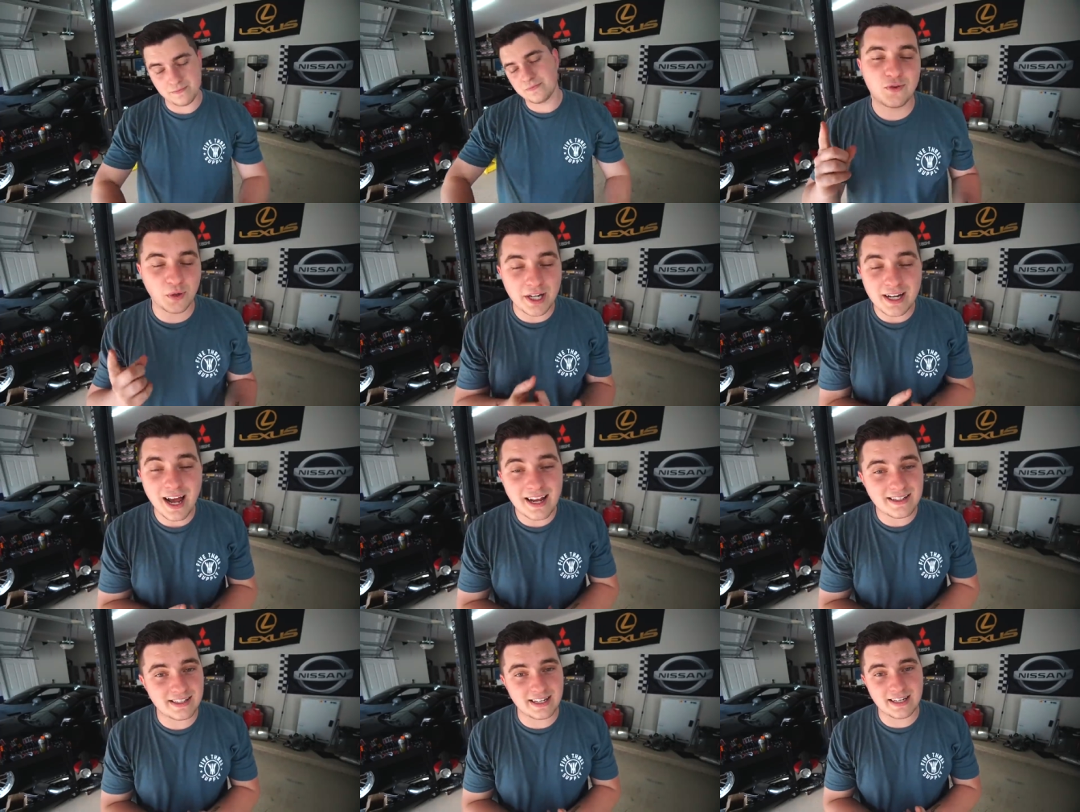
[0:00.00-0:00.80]

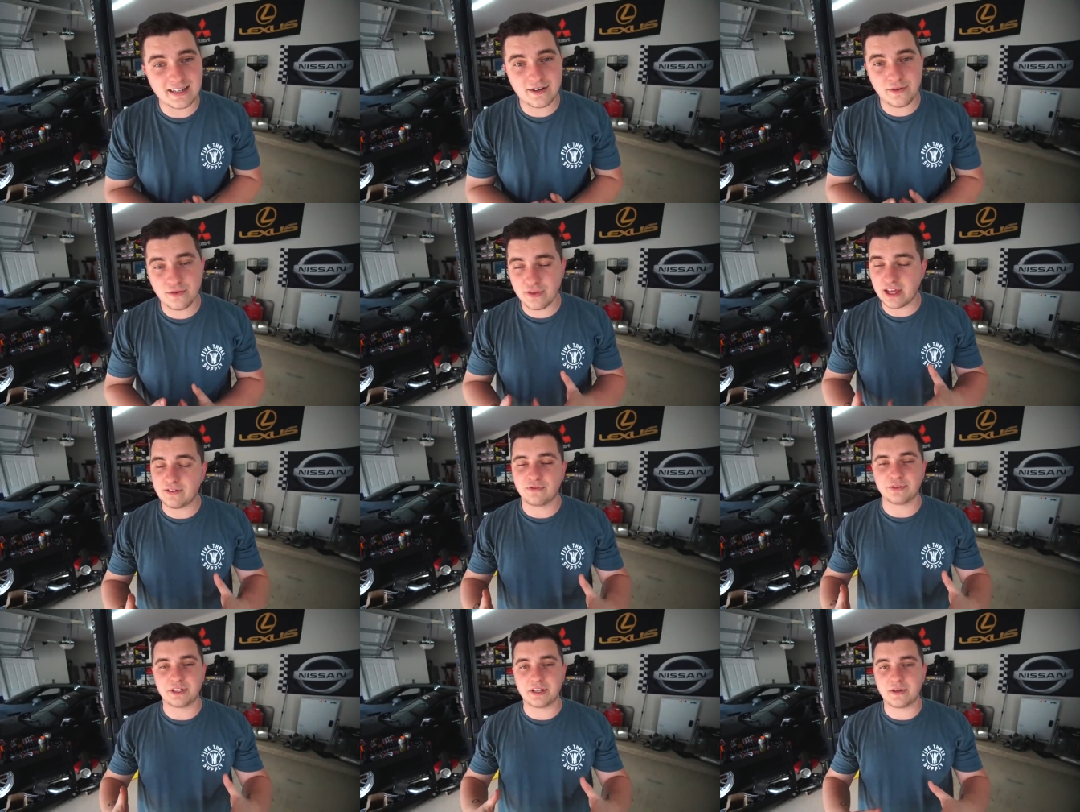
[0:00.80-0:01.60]
2019,
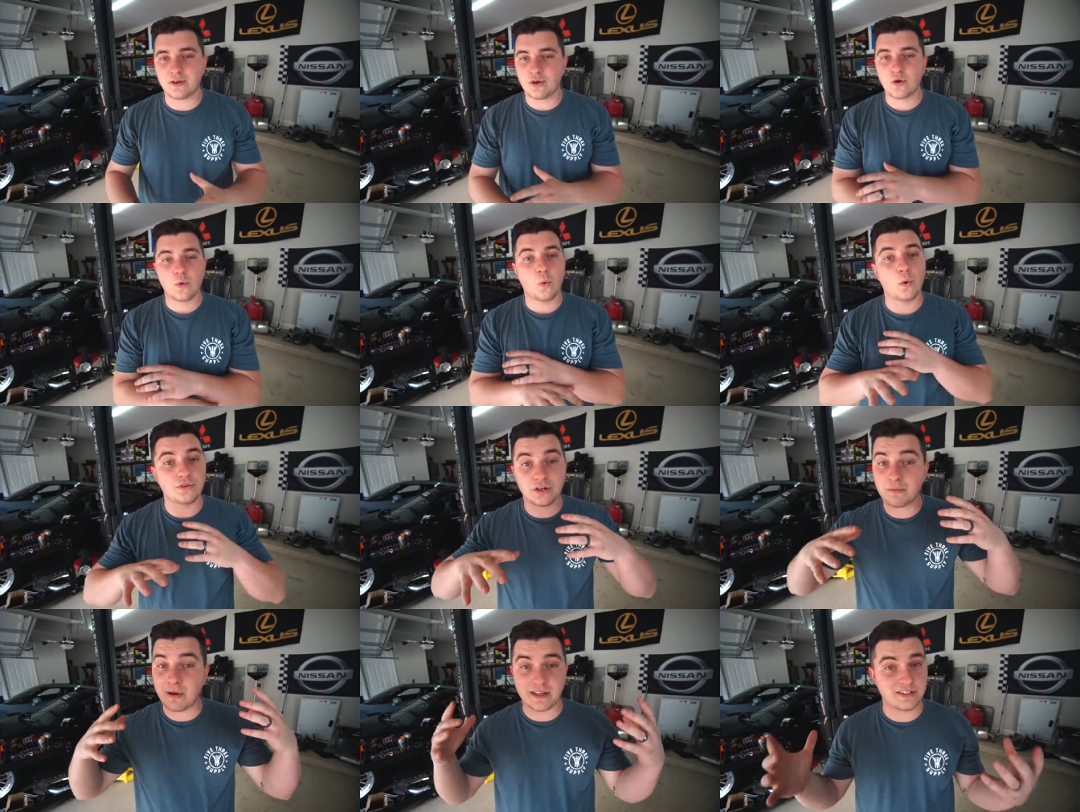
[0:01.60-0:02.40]
thankfully, was
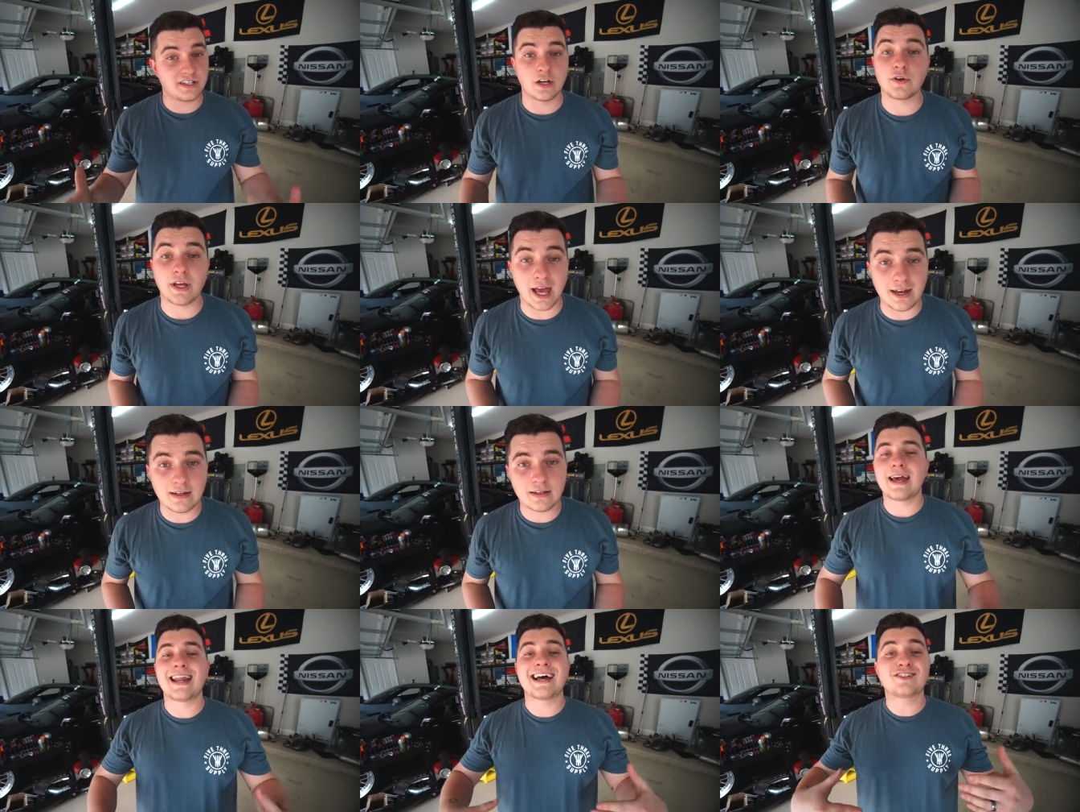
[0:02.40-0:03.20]
our best year yet.
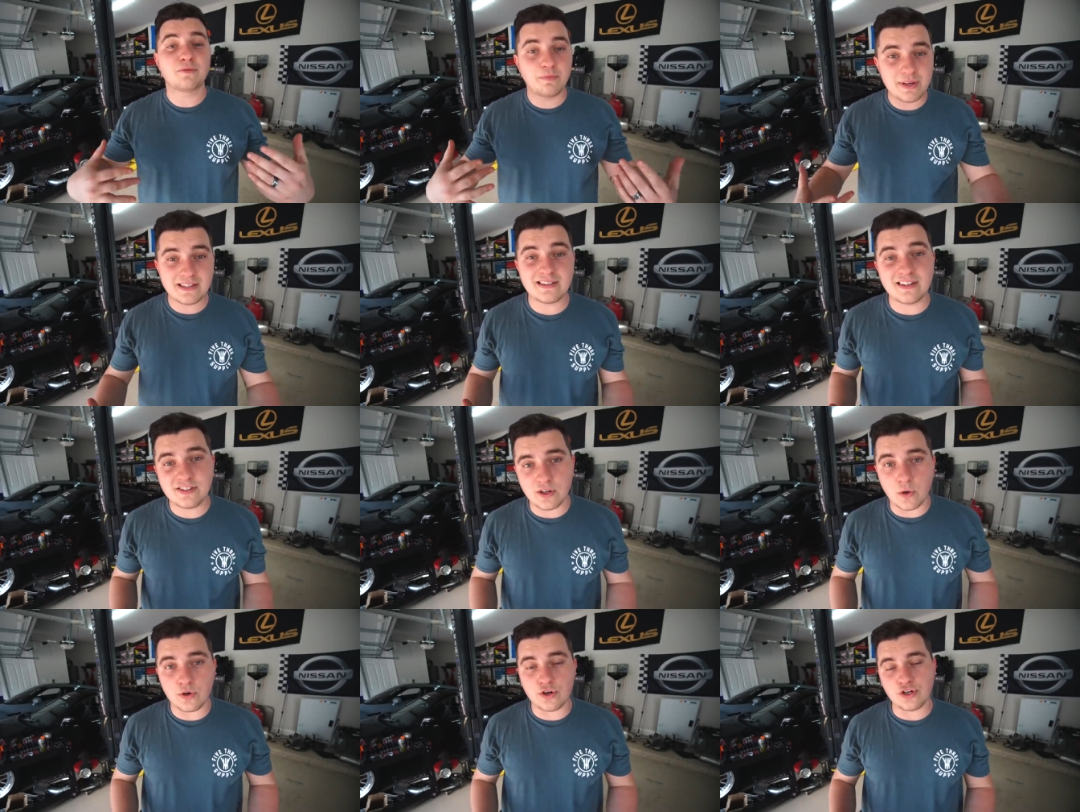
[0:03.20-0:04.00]
And as a business
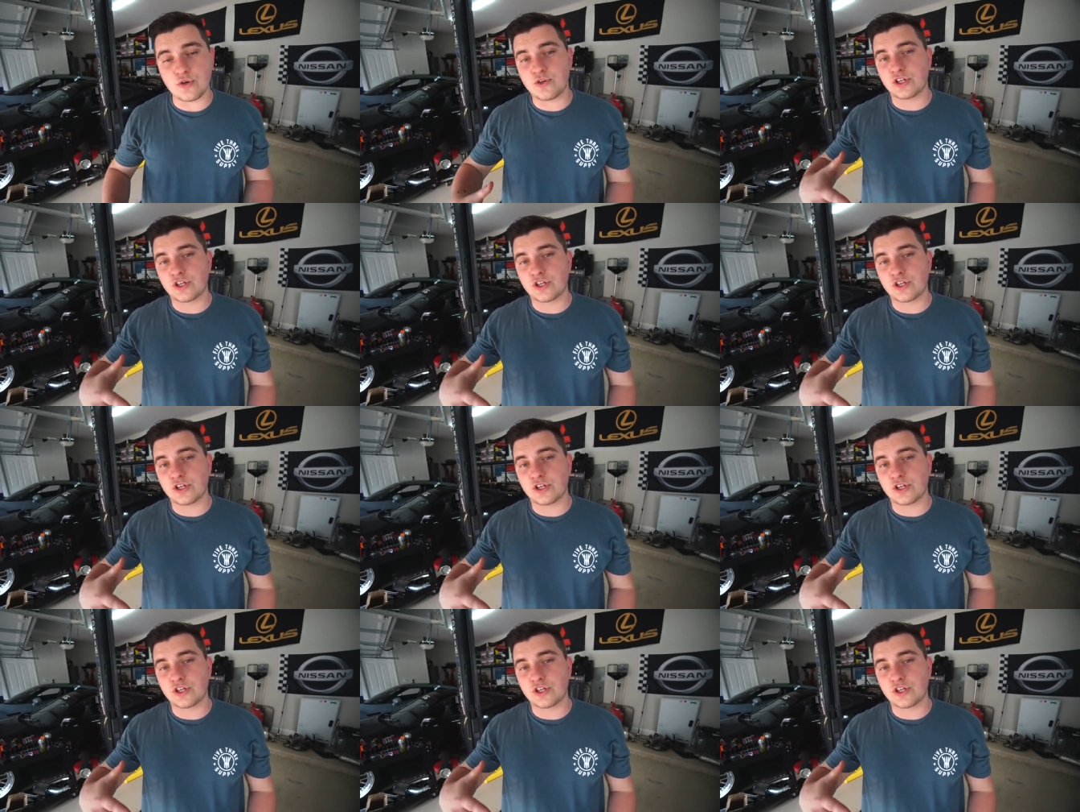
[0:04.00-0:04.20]
owner, you